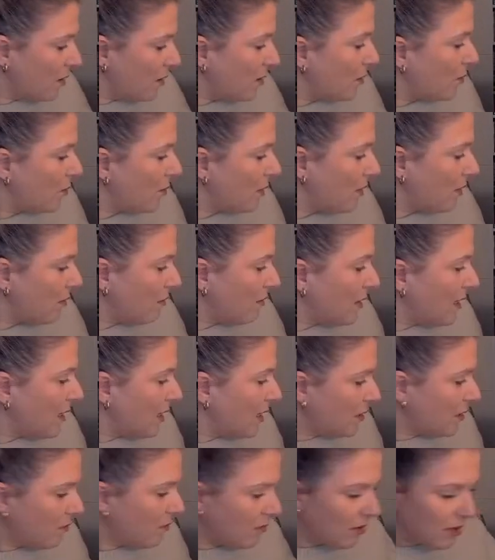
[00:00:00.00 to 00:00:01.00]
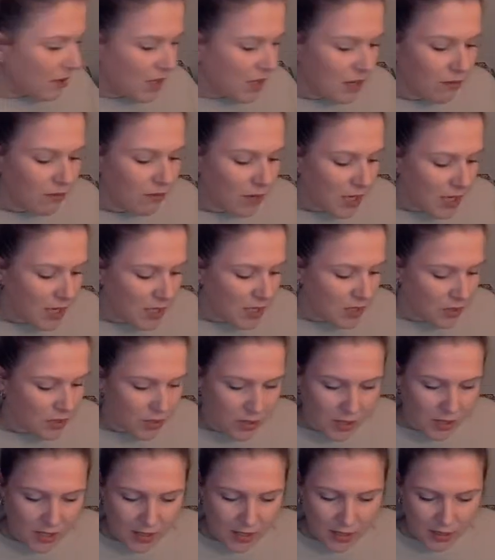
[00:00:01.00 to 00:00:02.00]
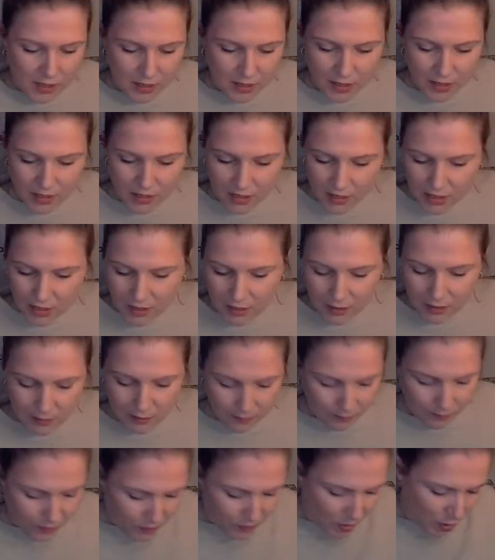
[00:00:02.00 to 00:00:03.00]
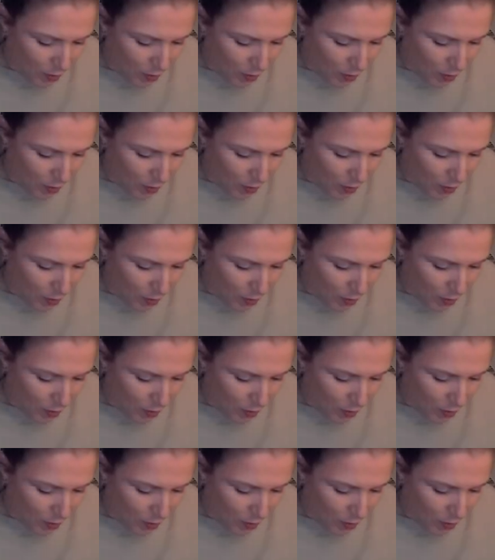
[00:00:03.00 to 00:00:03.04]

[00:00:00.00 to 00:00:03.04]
We don't like eraser dusts. Oh